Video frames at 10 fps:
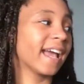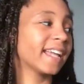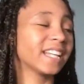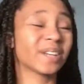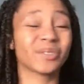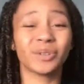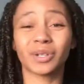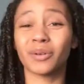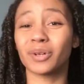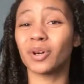And if you
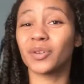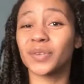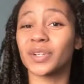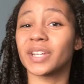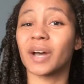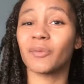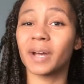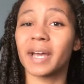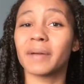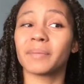don't know if you're that
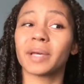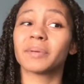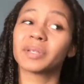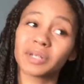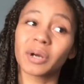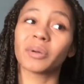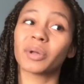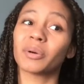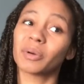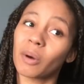way, maybe, you know,
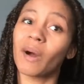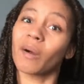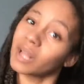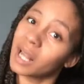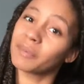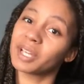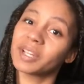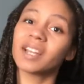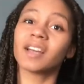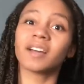don't go out
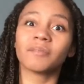clubbing.